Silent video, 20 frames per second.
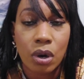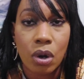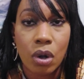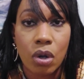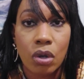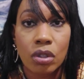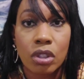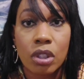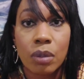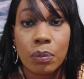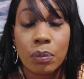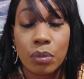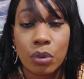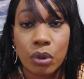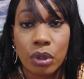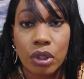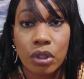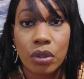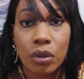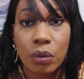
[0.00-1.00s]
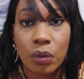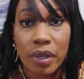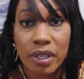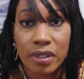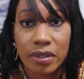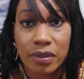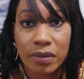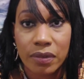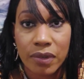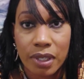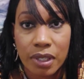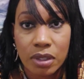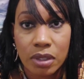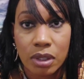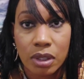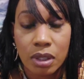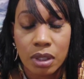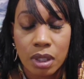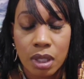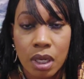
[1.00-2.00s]
call to book your
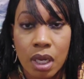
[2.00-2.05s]
reservation.